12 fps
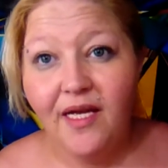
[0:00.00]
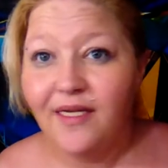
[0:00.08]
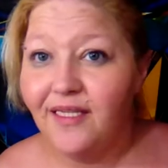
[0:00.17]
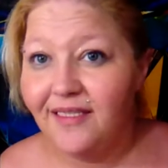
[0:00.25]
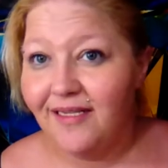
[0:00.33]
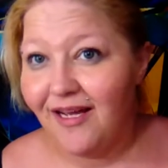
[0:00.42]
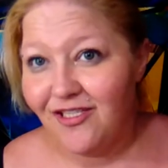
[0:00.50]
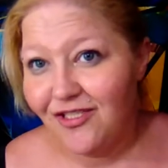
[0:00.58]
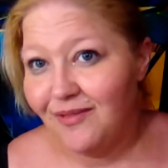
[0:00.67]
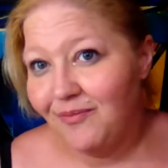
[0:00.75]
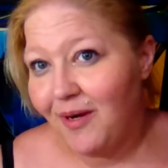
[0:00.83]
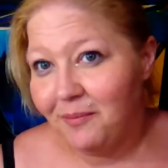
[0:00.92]
And I
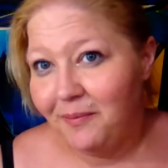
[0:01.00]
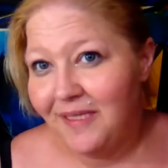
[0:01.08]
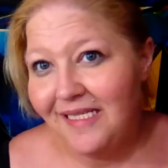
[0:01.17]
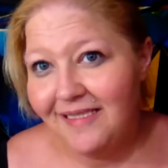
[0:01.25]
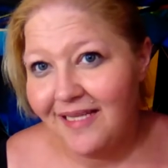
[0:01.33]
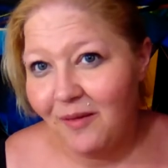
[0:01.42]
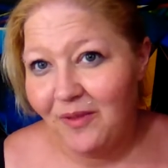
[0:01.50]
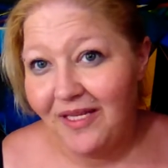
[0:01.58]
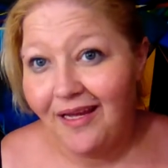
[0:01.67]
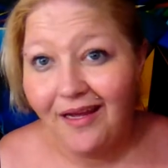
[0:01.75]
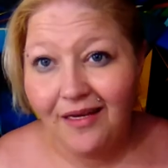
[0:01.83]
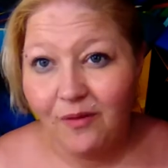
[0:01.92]
shouldn't probably be eating that
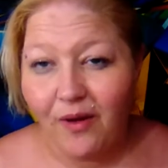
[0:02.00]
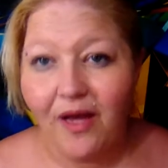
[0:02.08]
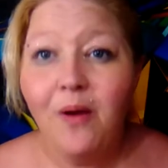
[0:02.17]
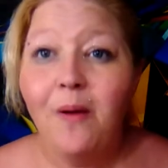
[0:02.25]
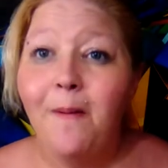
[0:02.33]
many anyway.